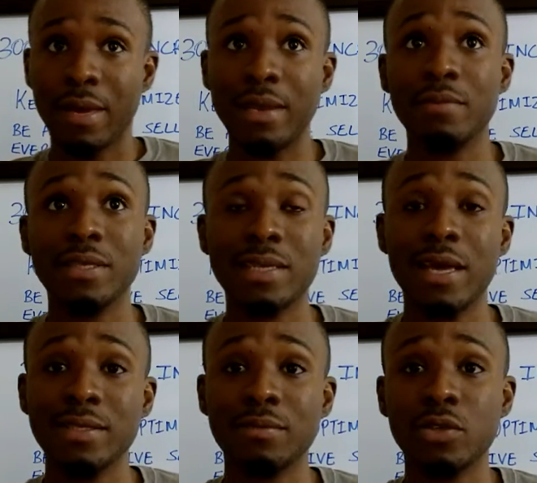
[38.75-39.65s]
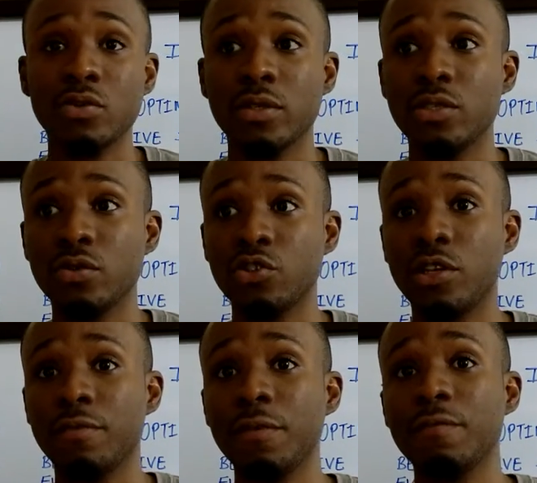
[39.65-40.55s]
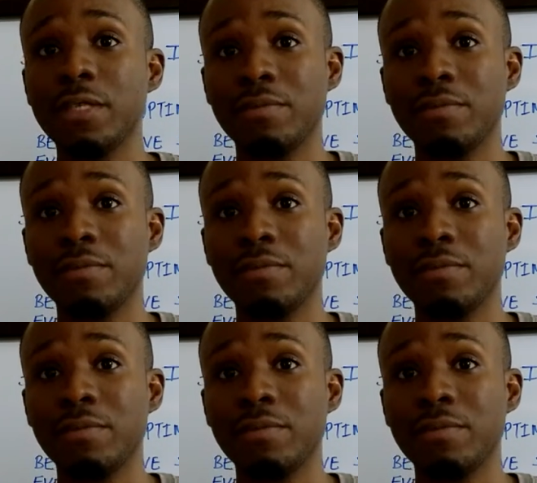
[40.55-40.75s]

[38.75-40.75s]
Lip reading: limits last month was 250.